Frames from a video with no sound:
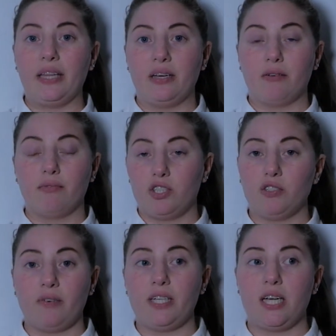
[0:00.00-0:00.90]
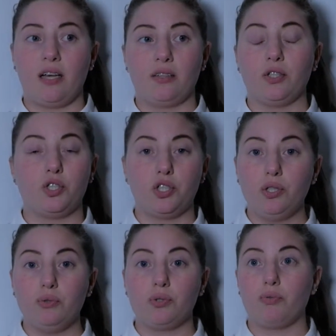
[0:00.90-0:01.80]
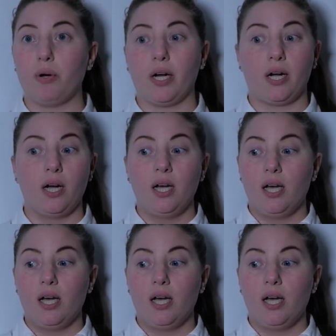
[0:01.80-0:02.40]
The original retail on these shoes were